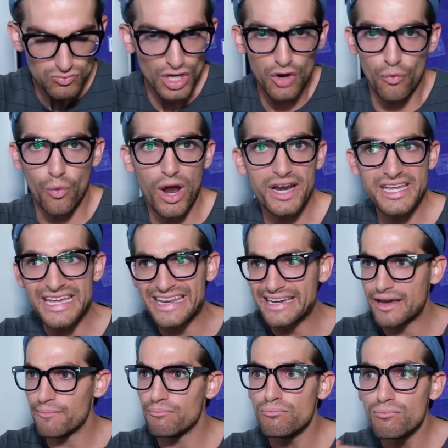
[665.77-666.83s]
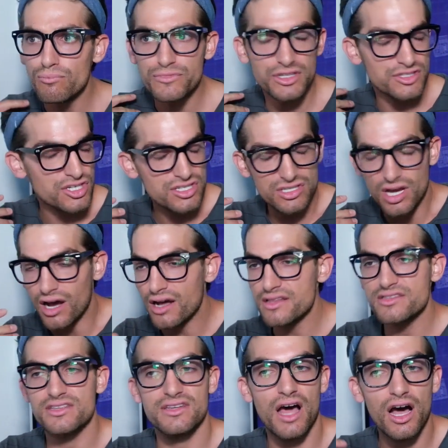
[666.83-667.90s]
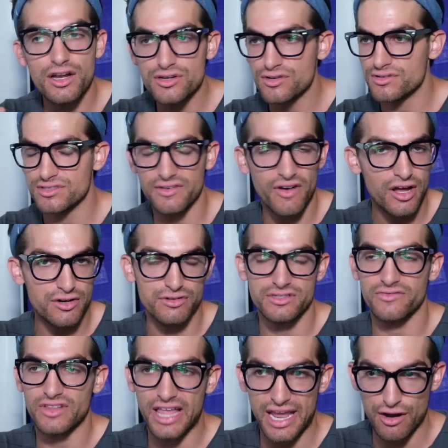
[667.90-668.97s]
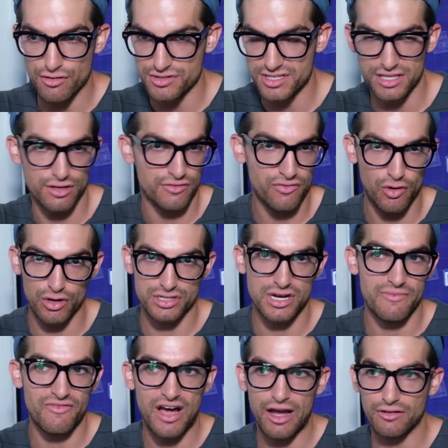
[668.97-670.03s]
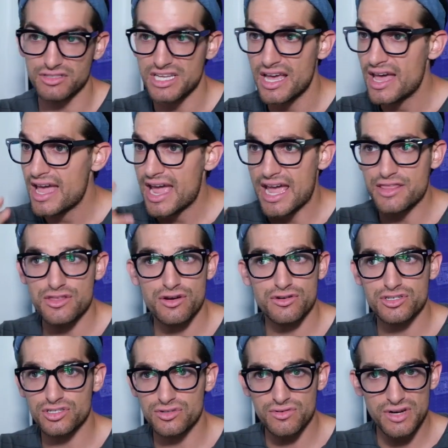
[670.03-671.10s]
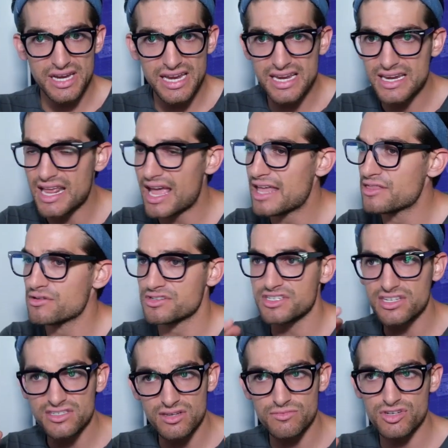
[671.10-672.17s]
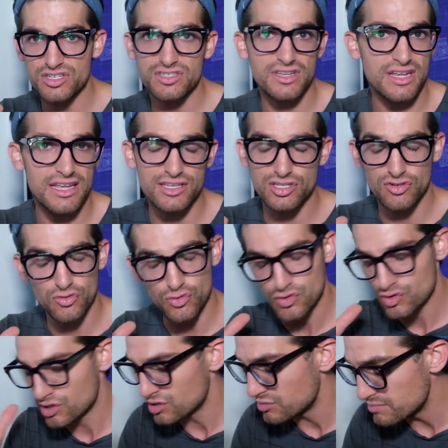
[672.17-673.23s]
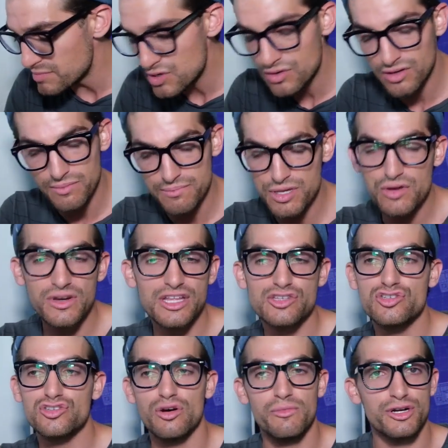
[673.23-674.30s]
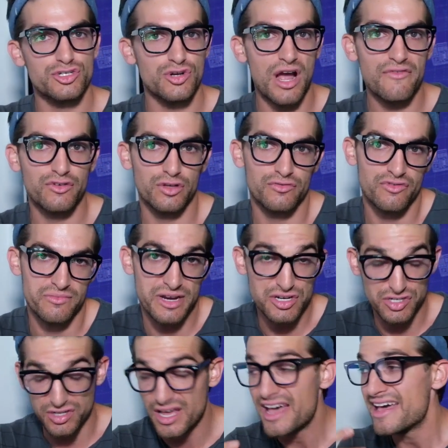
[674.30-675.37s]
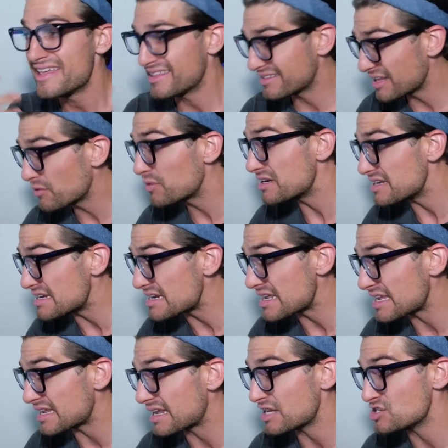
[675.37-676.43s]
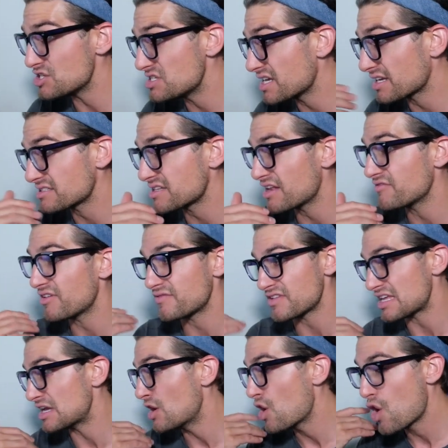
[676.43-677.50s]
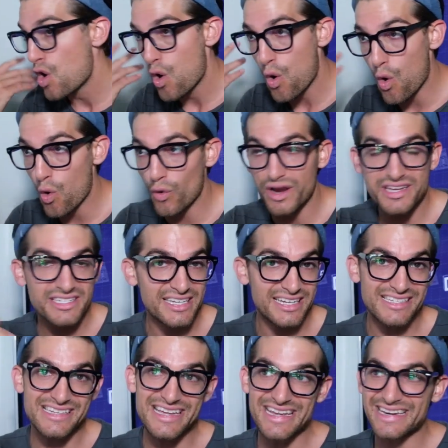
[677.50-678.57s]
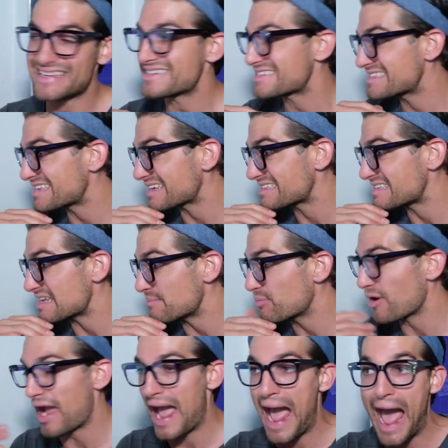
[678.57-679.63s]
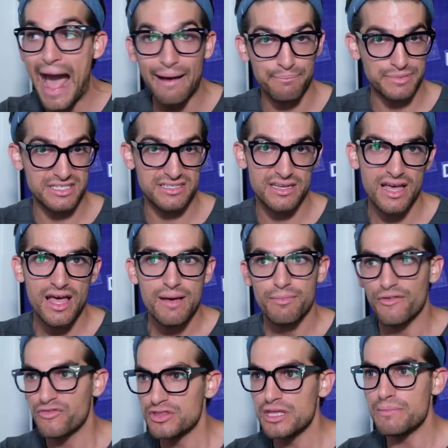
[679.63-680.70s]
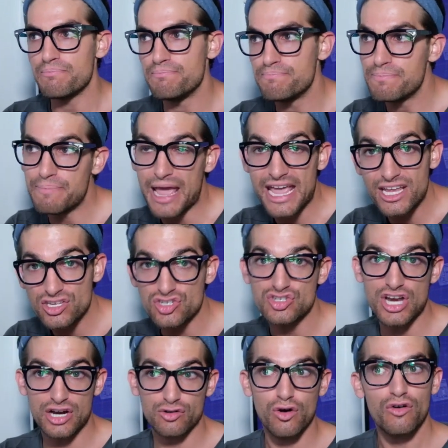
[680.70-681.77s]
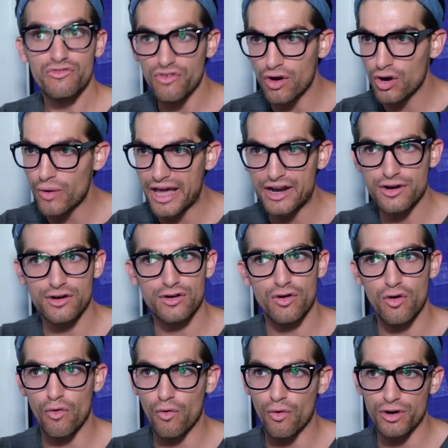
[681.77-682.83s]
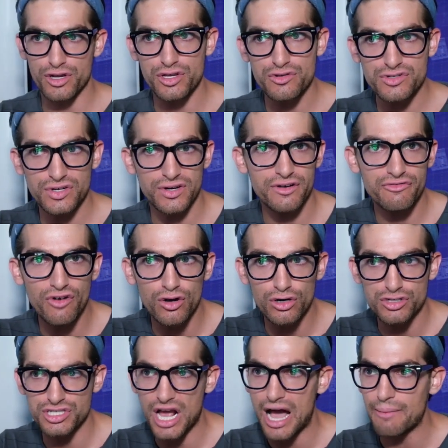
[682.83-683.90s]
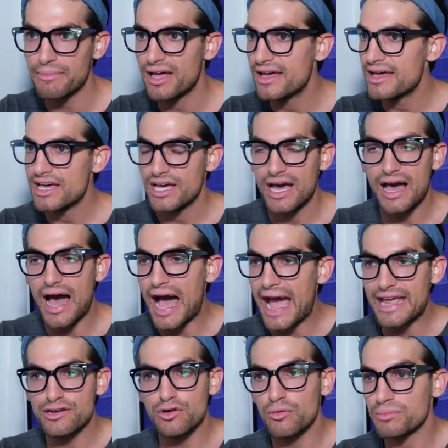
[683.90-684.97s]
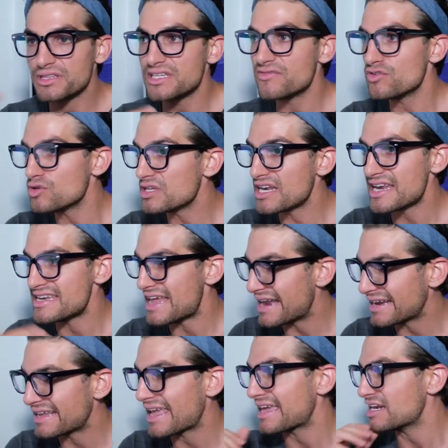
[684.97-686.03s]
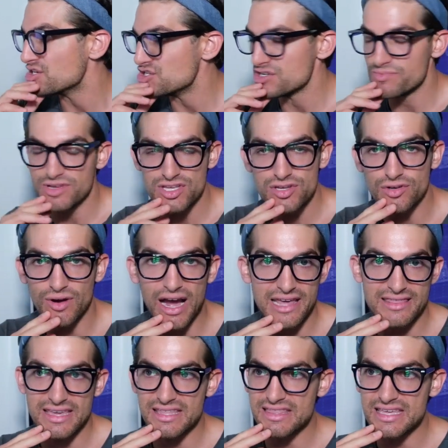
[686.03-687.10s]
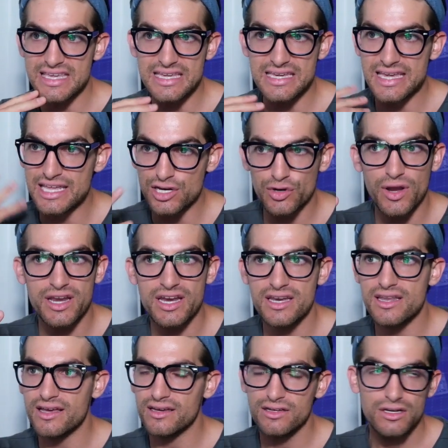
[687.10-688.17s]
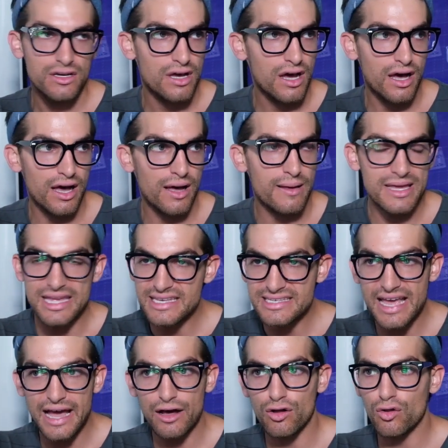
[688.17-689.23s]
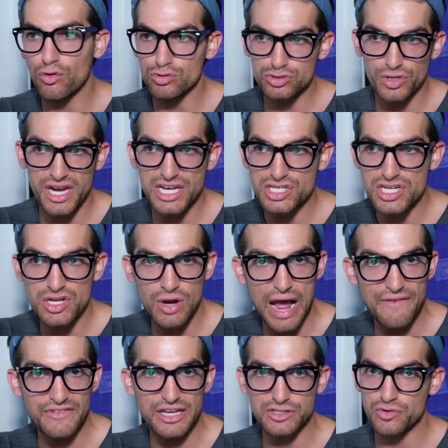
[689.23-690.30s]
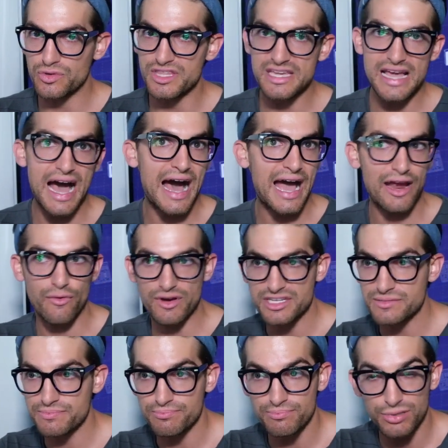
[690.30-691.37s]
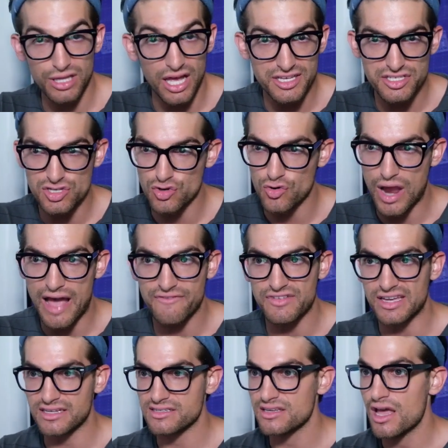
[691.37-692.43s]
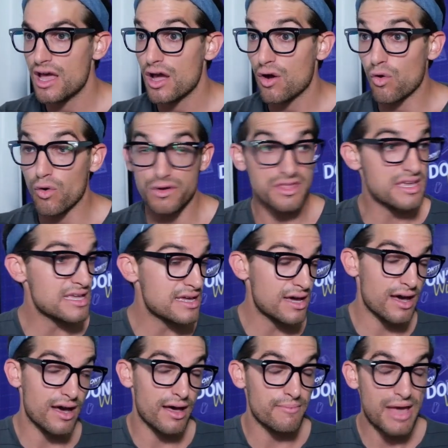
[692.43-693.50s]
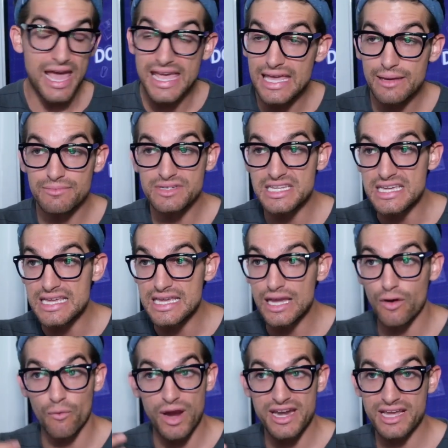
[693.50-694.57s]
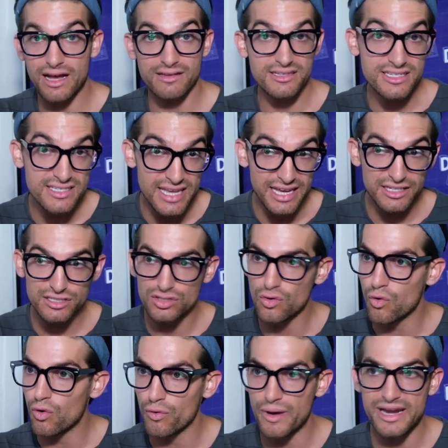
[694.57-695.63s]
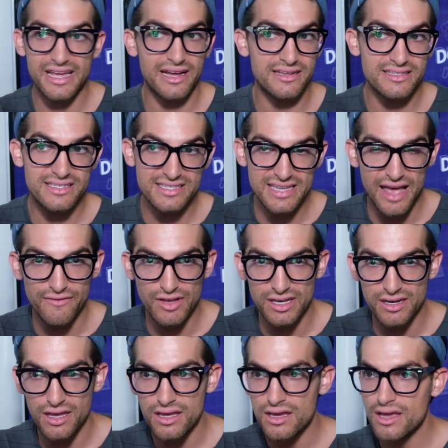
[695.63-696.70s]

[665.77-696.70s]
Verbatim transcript: running just tons and hundreds of hundreds of layers in their Photoshop files, and their screen and their system just is computing so much graphical information that they would need a G T X ten fifty or a sixteen sixty perhaps. But for the base general photo editor or user in Photoshop, I don't believe you need a dedicated G P U. I think the integrated Uh, Intel Ultra H D graphics or the Iris Plus graphics or the um, A M D Radeon six or Radeon seven